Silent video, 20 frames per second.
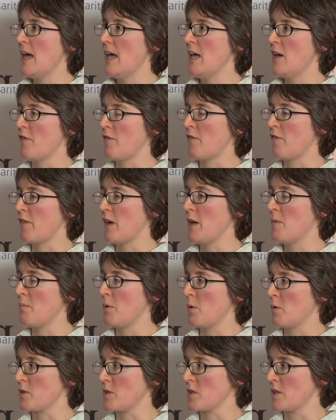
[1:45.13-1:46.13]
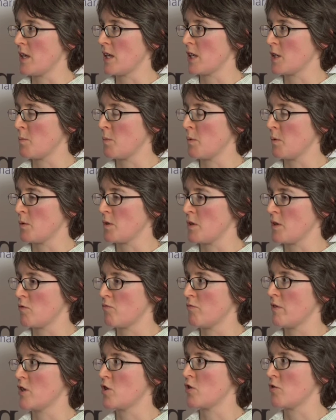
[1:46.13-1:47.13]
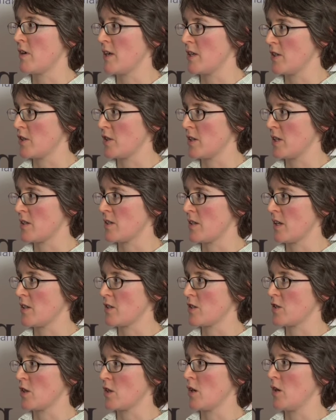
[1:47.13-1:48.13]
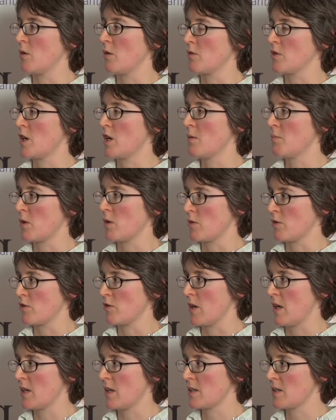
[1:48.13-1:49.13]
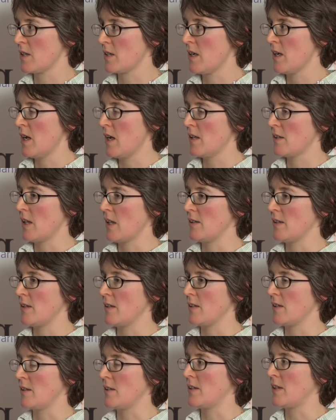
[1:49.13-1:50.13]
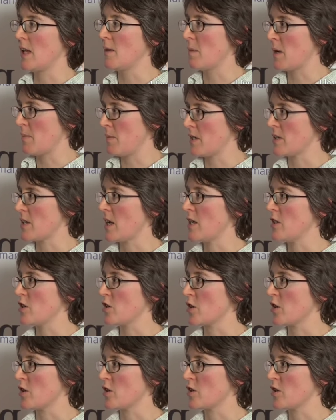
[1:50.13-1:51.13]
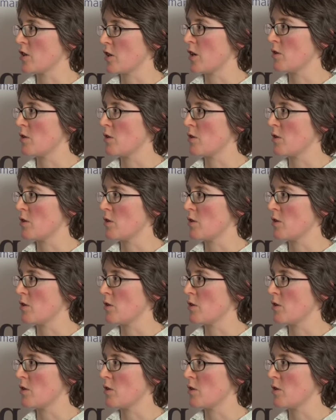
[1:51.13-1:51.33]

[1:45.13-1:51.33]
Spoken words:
If importers and exporters retrench in a sense to the long-term contract, then there may be a danger to